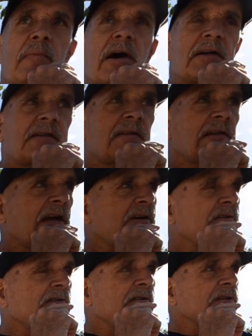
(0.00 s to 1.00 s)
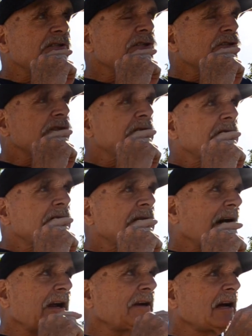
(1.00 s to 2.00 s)
But I don't know. I
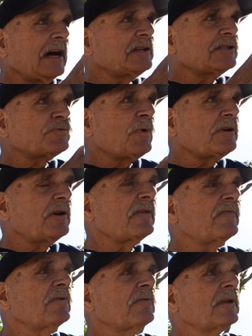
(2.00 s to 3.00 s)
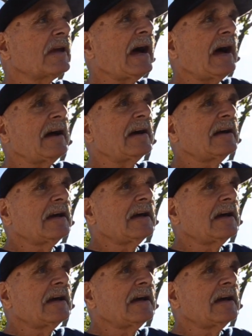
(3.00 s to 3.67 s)
don't know. I just wondered if you were the guy.